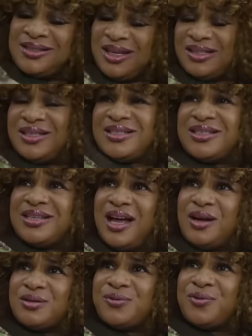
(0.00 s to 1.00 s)
take this thing
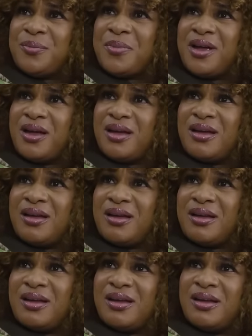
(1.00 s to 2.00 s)
out from
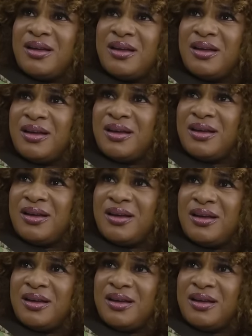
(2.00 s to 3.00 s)

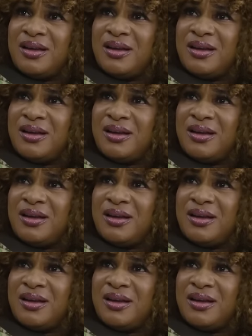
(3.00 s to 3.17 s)
here.